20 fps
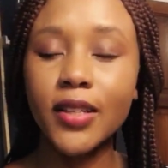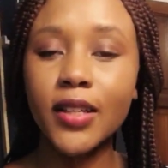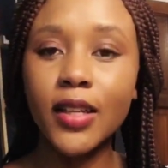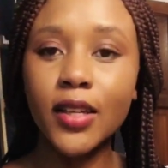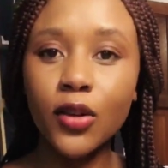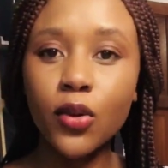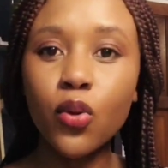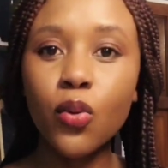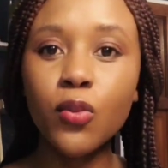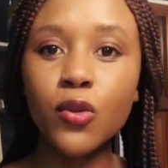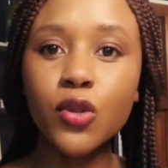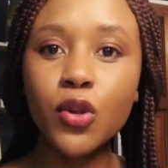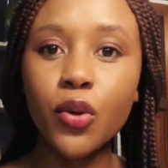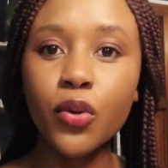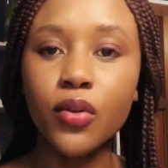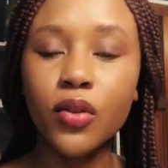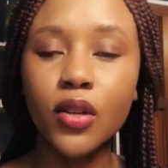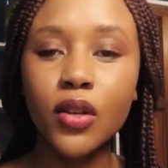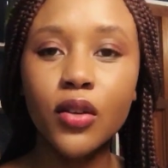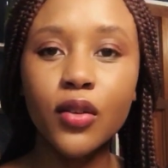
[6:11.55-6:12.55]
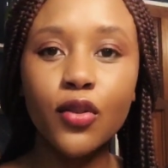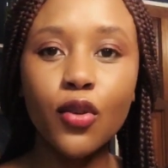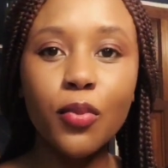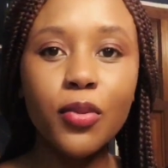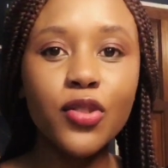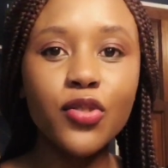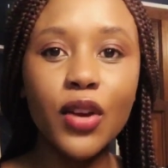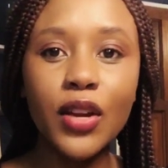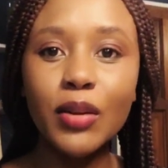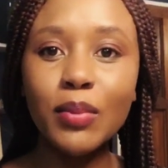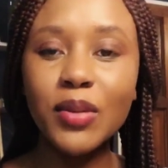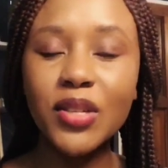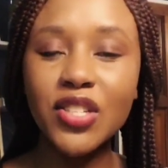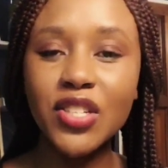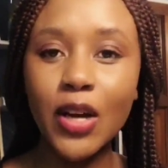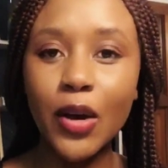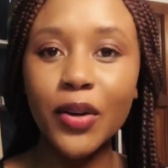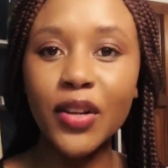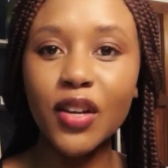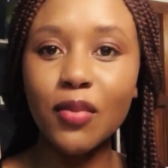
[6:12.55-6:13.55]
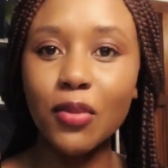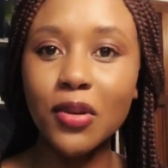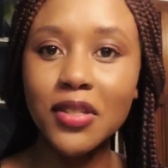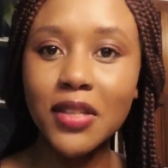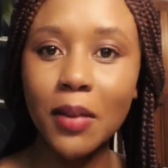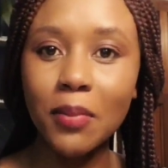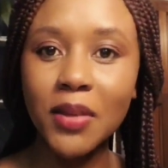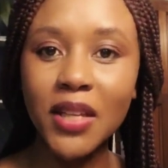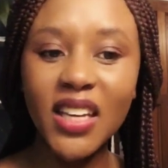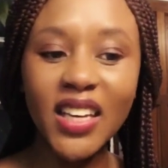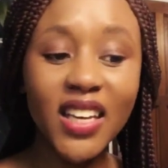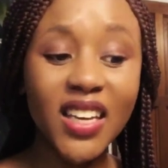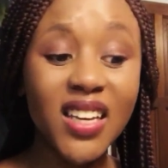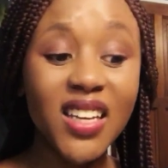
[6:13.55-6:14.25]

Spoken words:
at a normal tone. Nobody's randomly shouting about something.